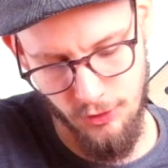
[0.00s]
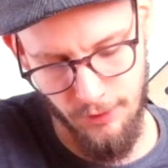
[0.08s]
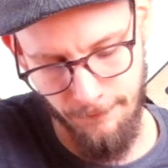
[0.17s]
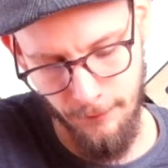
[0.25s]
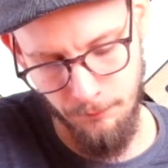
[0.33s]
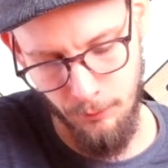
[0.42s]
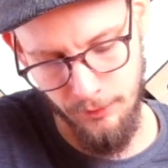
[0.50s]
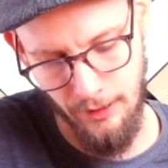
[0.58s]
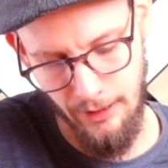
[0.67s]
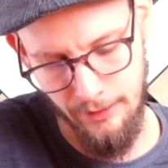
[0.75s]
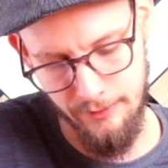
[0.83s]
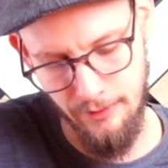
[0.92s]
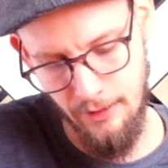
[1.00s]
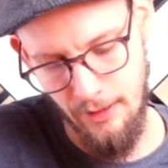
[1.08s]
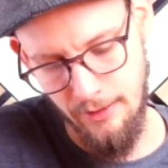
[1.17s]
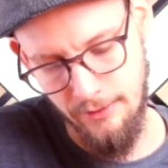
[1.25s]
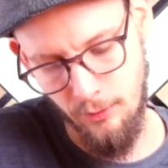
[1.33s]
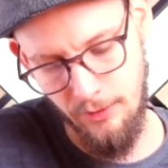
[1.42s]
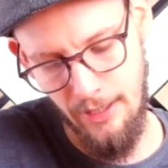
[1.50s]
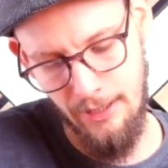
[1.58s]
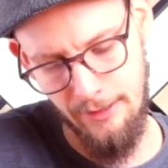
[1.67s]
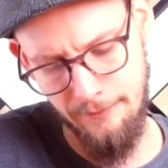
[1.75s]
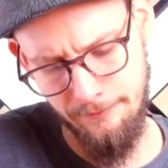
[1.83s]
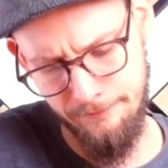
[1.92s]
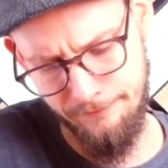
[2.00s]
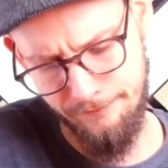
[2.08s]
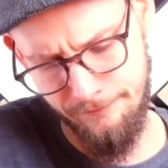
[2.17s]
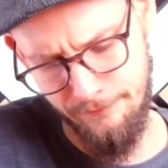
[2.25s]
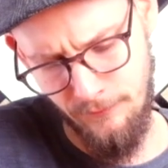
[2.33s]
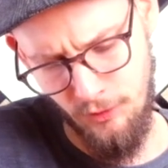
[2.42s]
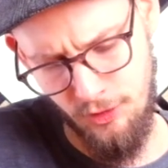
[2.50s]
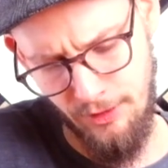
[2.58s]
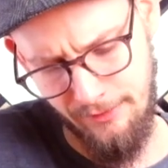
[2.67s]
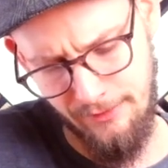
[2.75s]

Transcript: the footboard height, you can just